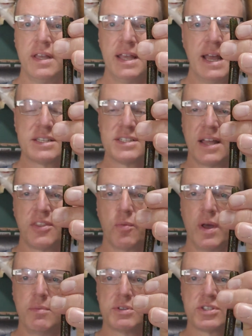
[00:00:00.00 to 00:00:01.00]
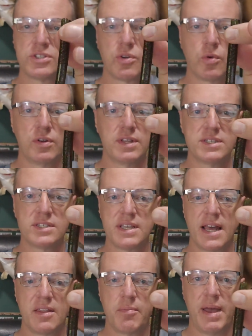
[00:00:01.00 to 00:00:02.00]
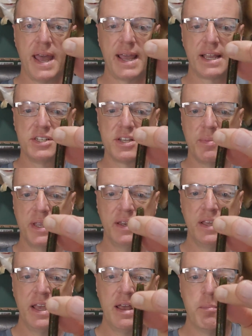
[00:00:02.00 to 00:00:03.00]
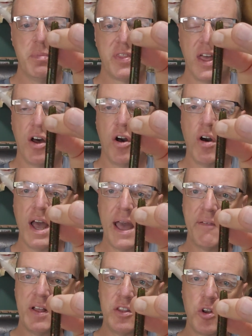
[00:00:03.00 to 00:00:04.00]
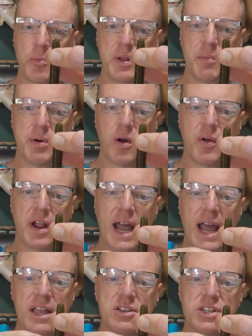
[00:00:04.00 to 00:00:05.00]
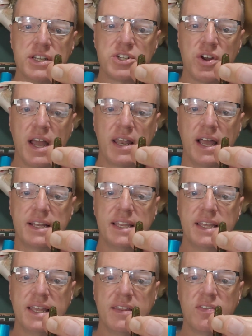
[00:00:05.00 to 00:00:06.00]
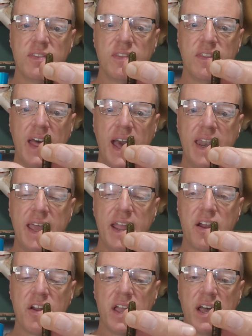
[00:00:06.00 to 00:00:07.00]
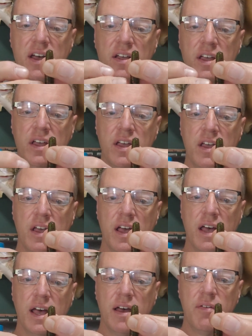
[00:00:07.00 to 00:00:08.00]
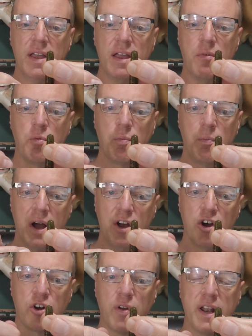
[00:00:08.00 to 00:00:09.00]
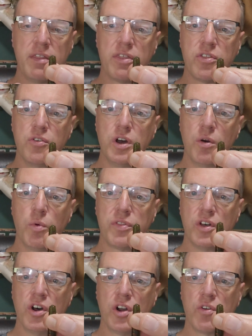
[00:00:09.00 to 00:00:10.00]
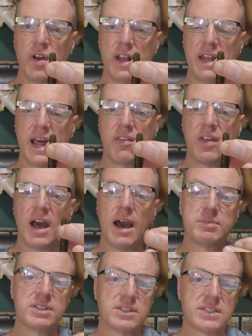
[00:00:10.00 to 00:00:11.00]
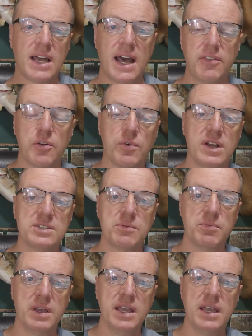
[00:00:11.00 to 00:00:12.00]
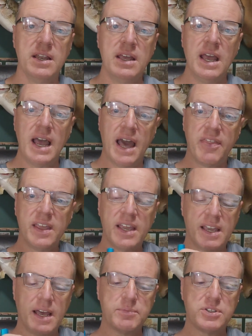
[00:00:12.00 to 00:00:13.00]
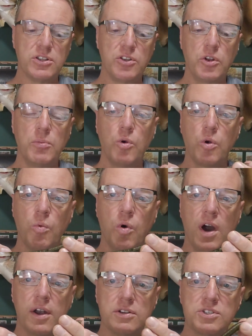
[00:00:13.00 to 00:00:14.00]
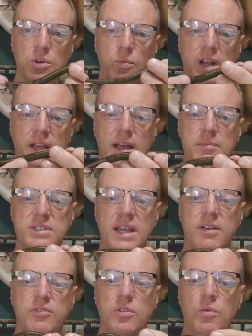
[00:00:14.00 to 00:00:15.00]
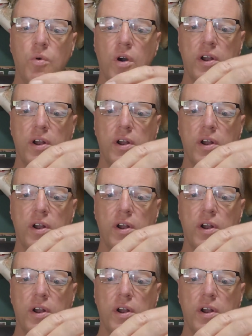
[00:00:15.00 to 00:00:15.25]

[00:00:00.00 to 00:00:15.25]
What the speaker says: It's not the way it was stored. This is out of the package, I mean, but they all have that little bit of bow area. I usually try and like to get that area, my hook running through it with the hook running out on the opposite side. The reason being, I think it cups a little more water, so when it comes down through the water